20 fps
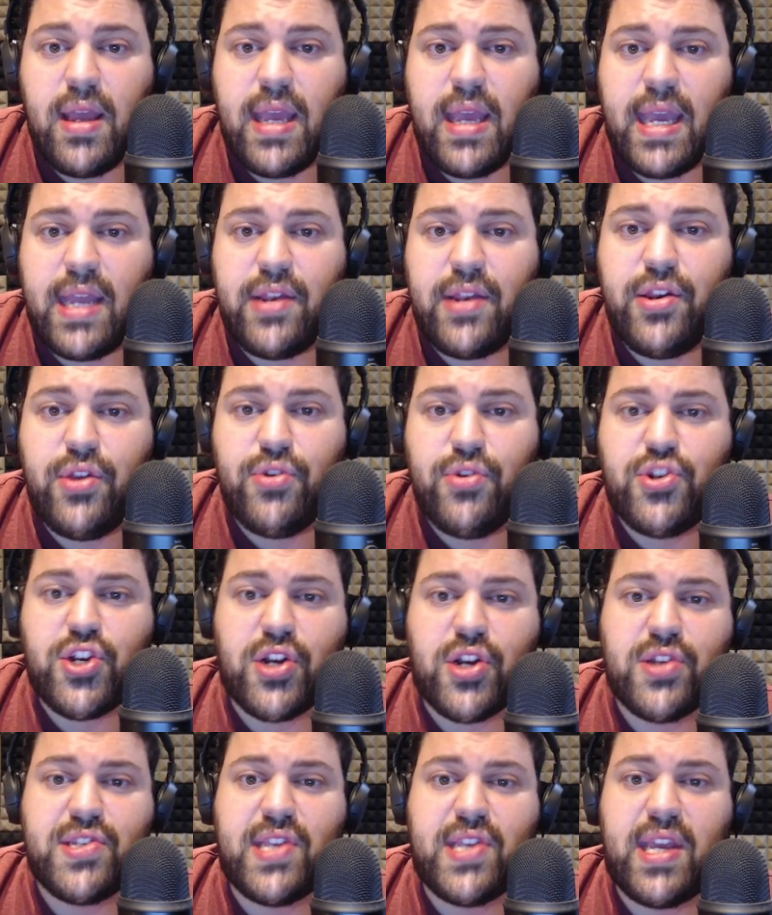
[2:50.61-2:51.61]
in New
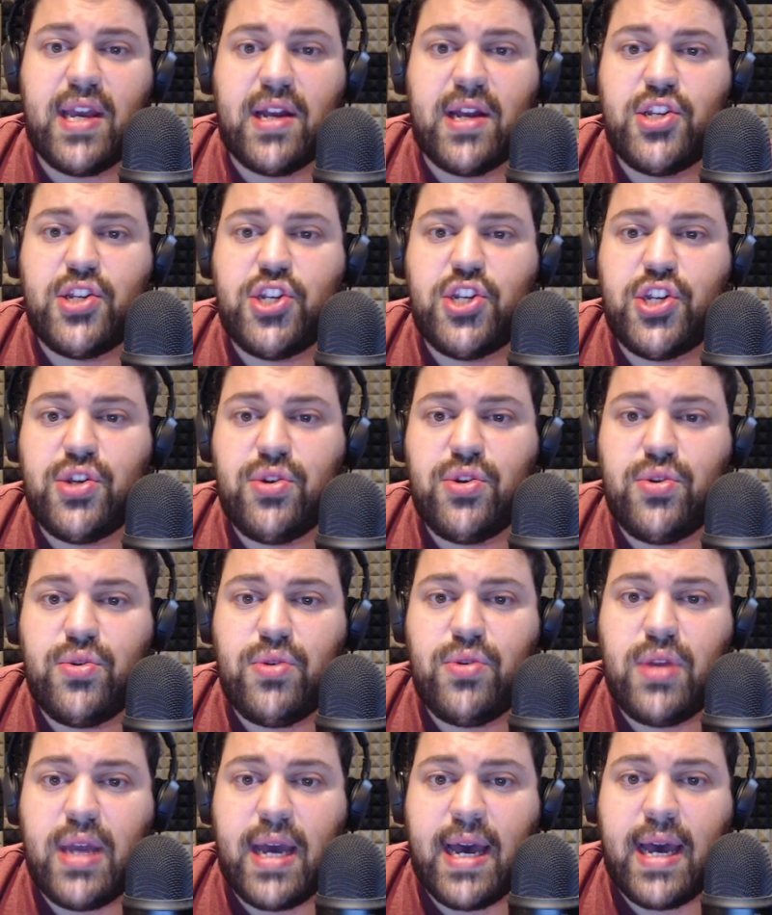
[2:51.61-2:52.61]
Jersey on
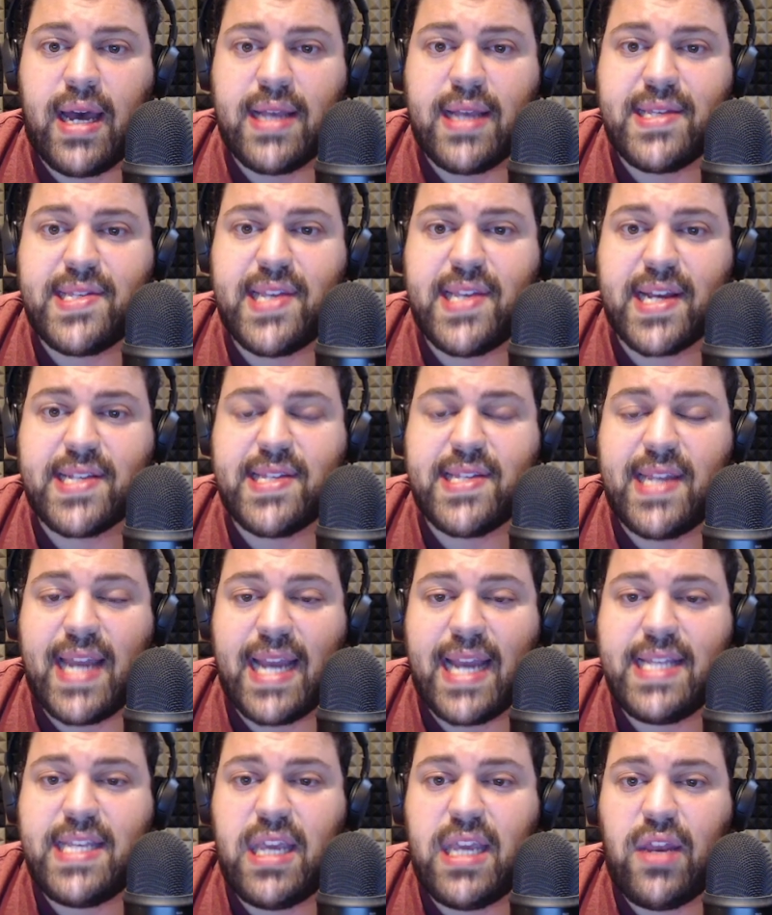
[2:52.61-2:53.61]
June 6,
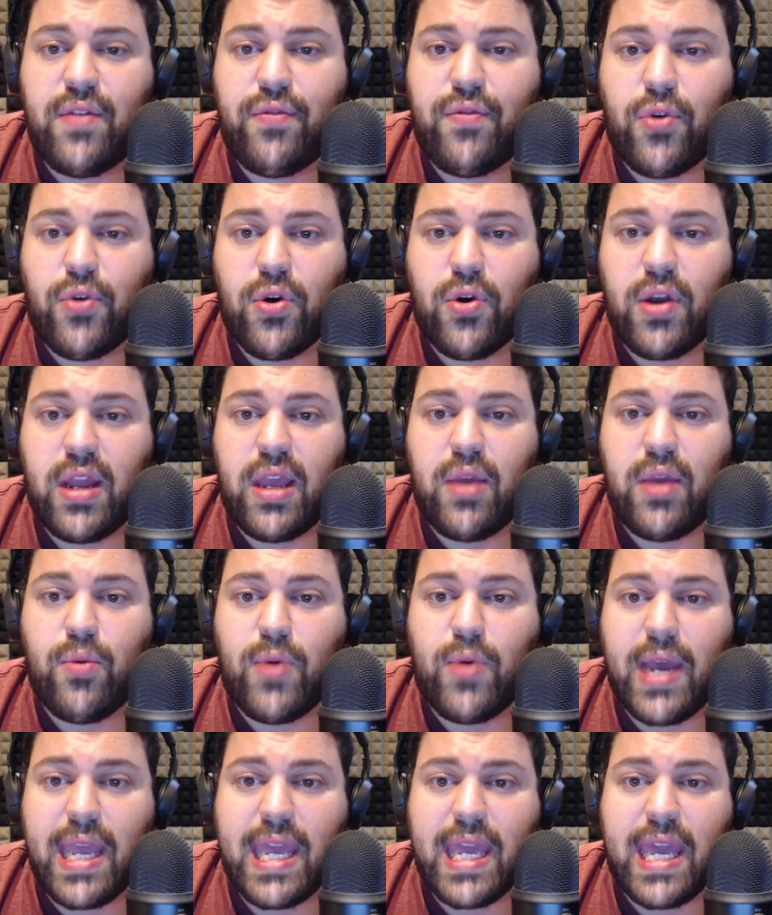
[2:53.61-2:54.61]
1940,
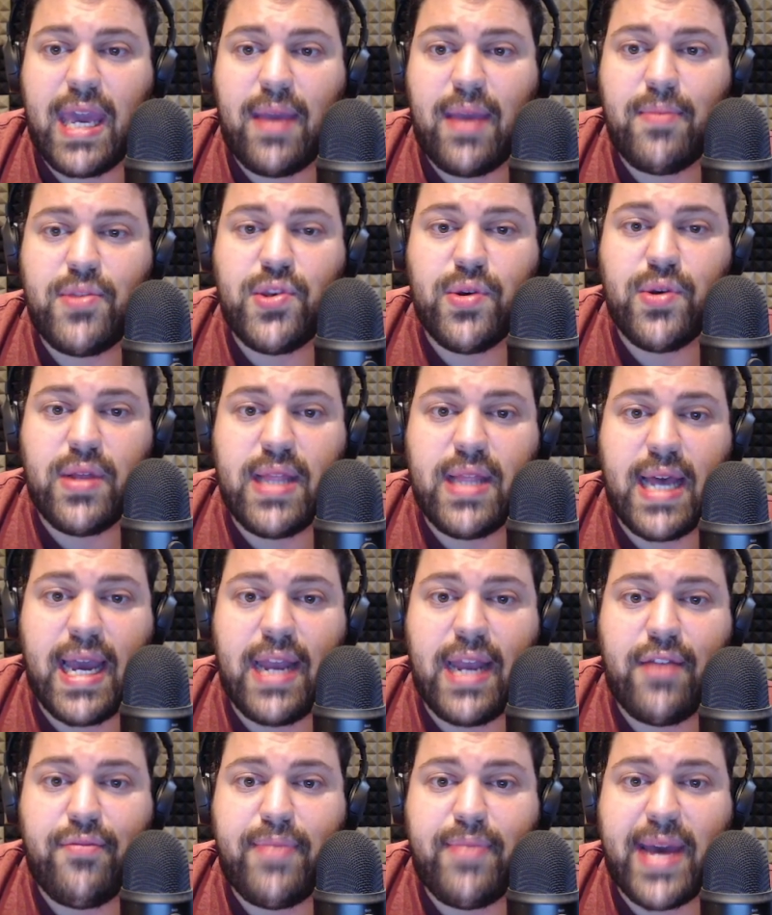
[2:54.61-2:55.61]
White came to a line
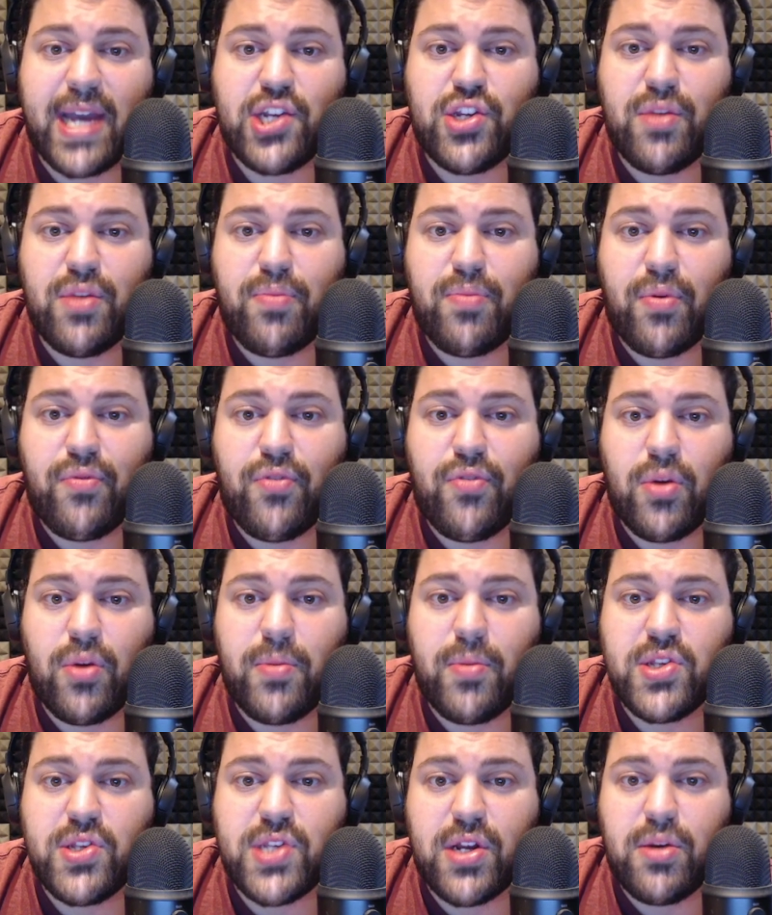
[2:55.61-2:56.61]
of passionate
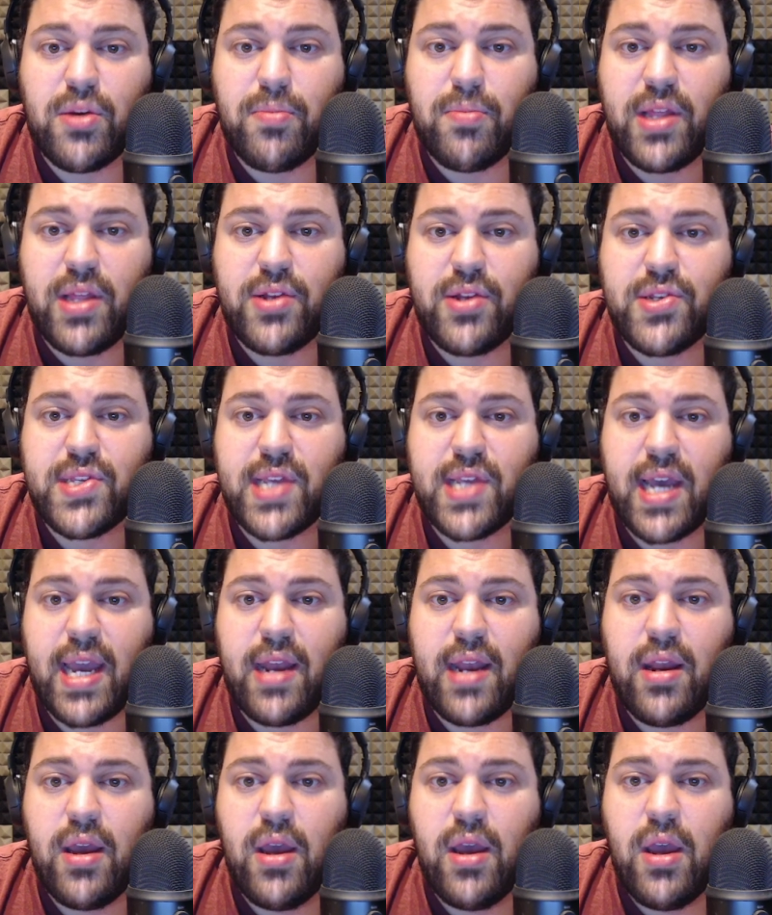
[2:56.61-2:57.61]
performers on her mother's
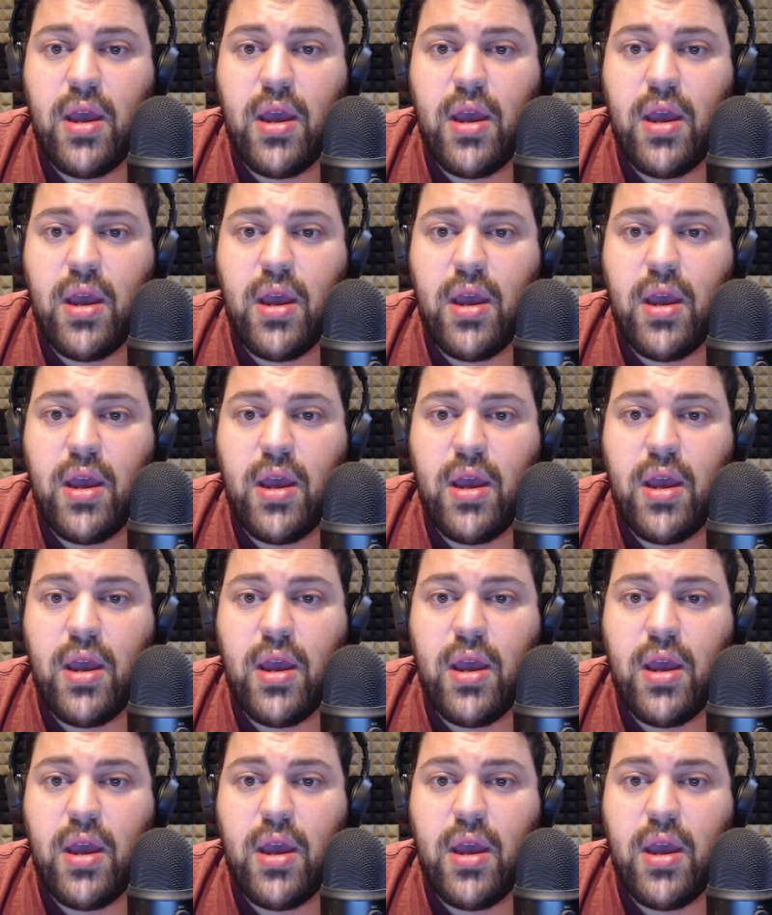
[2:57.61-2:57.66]
side.